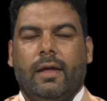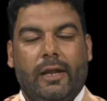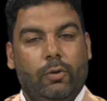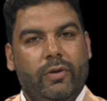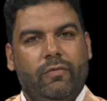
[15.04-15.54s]

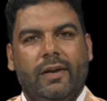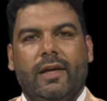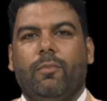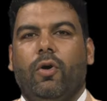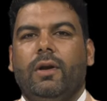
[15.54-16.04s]
Hello and
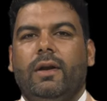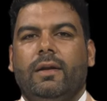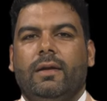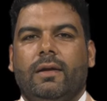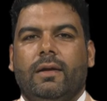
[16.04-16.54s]
welcome all.
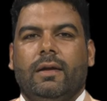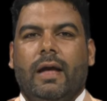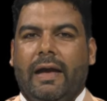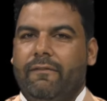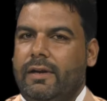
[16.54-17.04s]

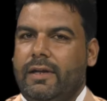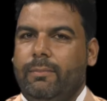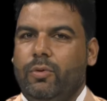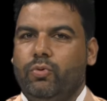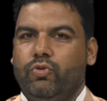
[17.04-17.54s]
I
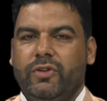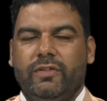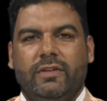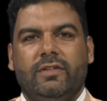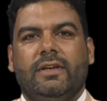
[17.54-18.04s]
welcome you to this
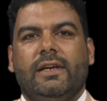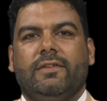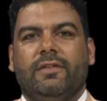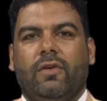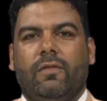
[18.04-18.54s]
digital
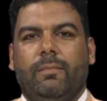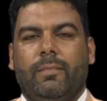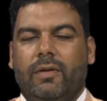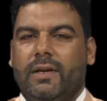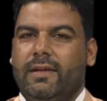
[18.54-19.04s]
lesson of
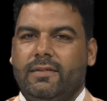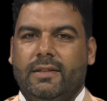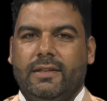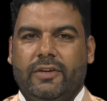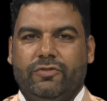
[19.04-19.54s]
Maulana
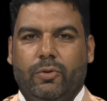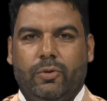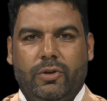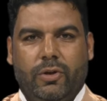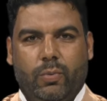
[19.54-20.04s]
Azad National
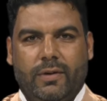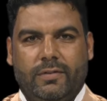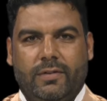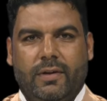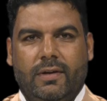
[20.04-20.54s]
Urdu
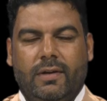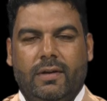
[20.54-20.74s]
University.